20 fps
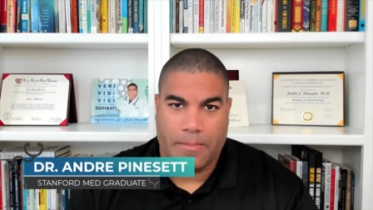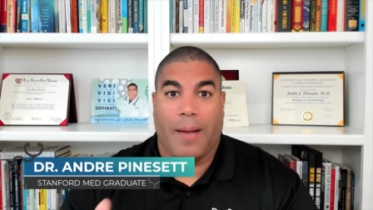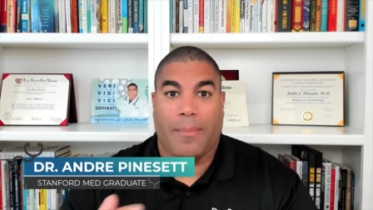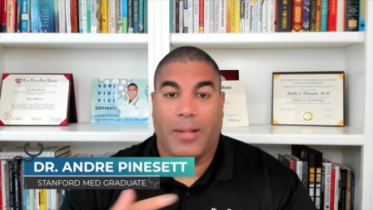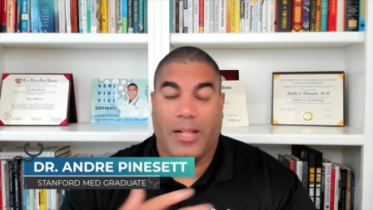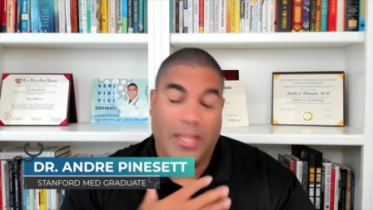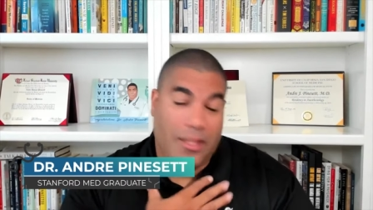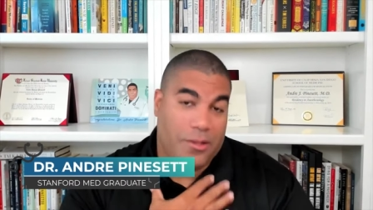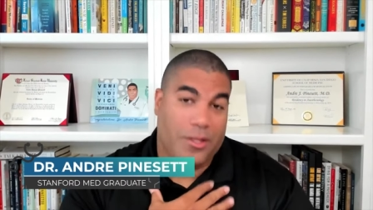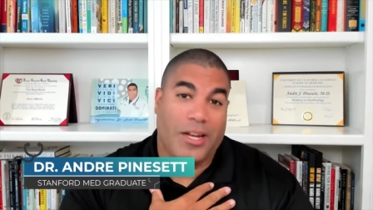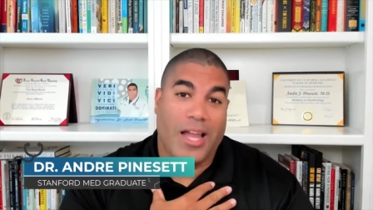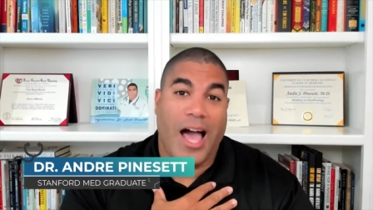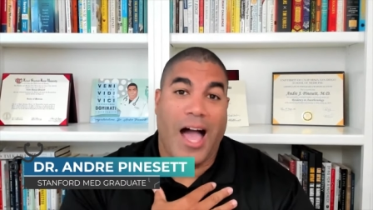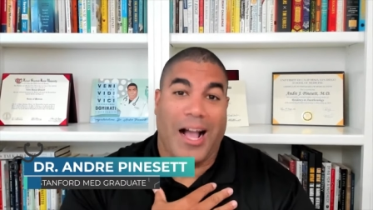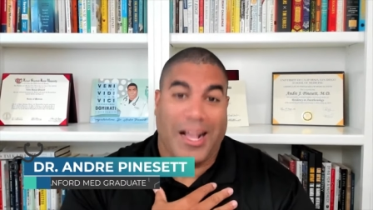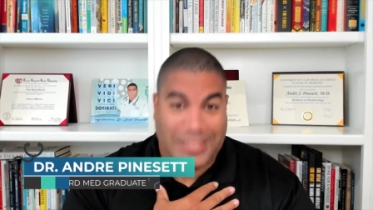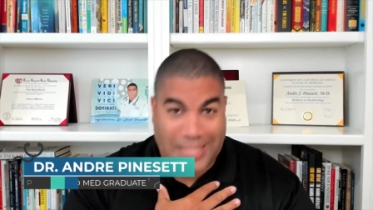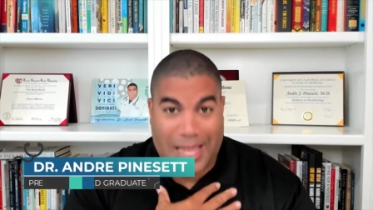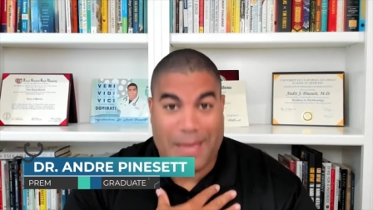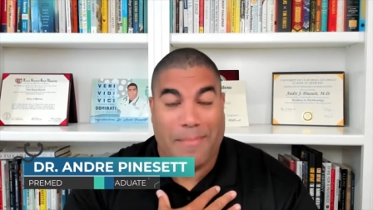I'm clearly
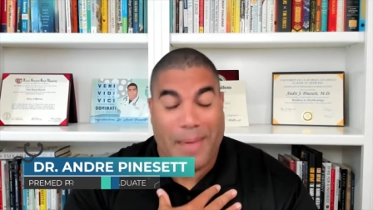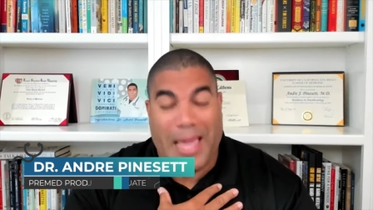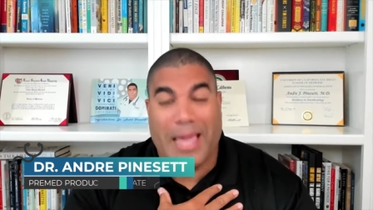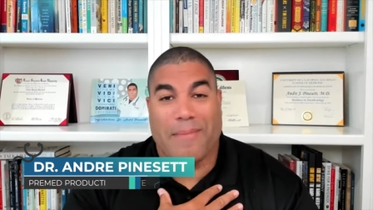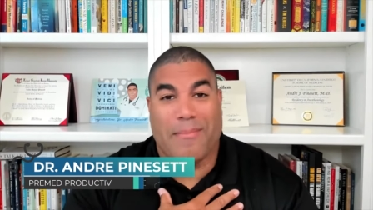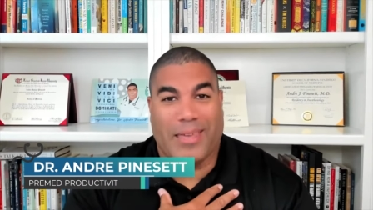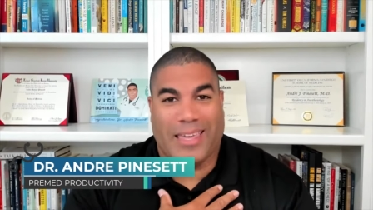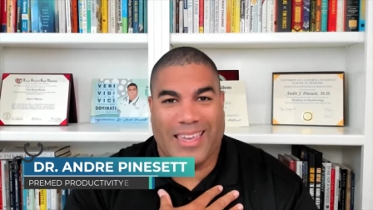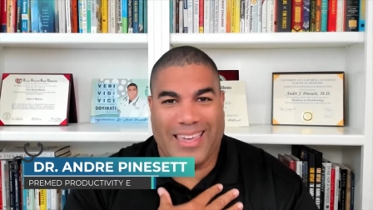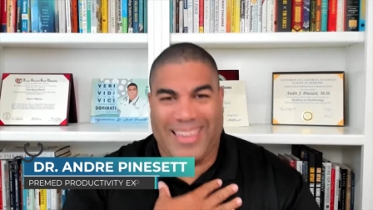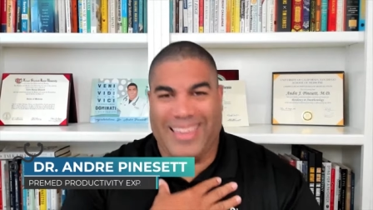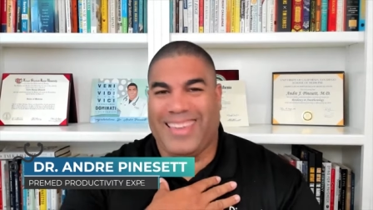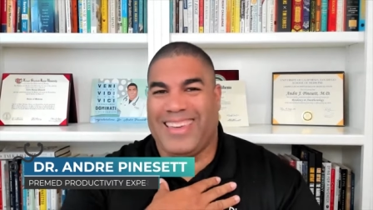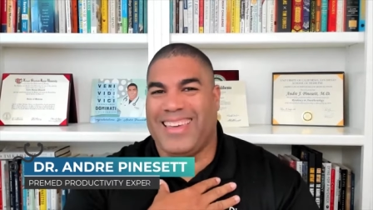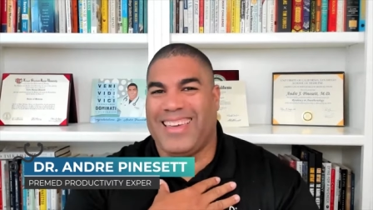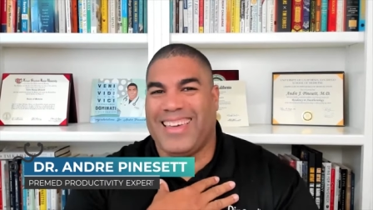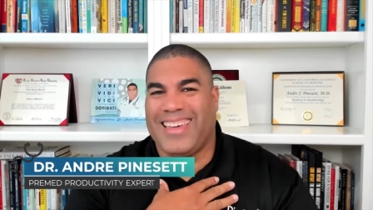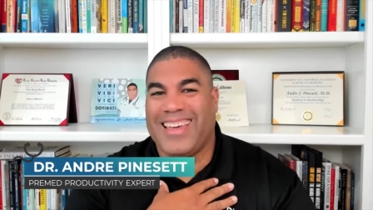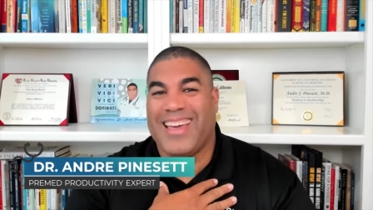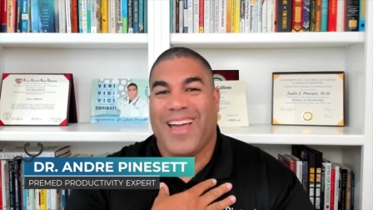not because they ain't paying me,
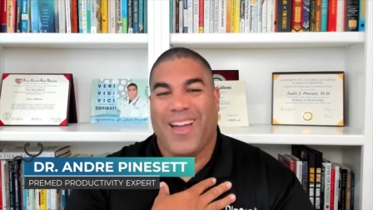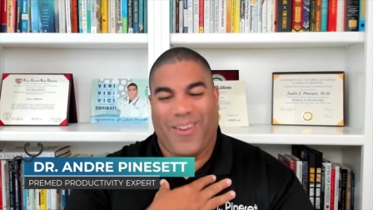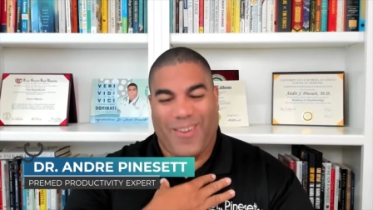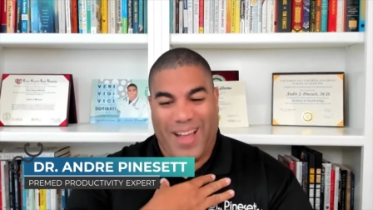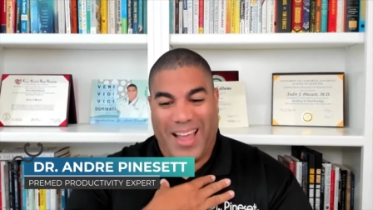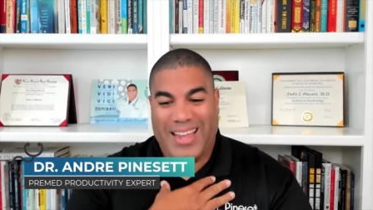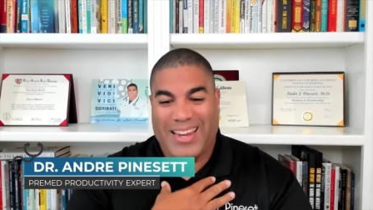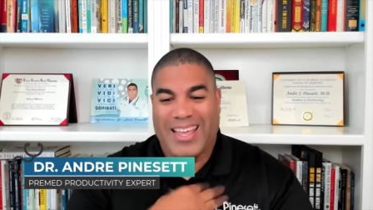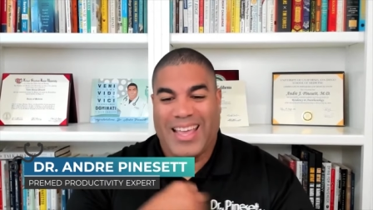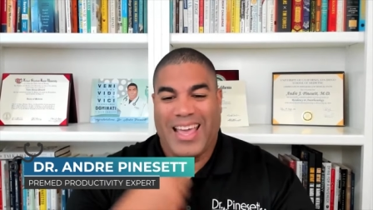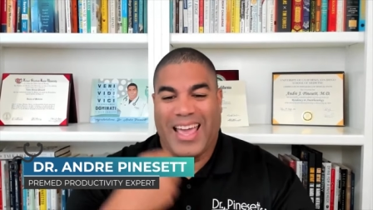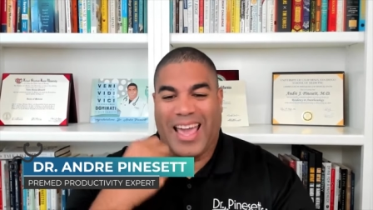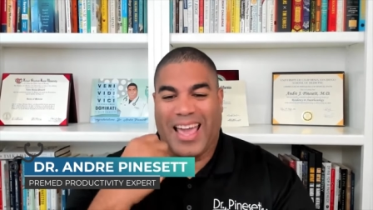right?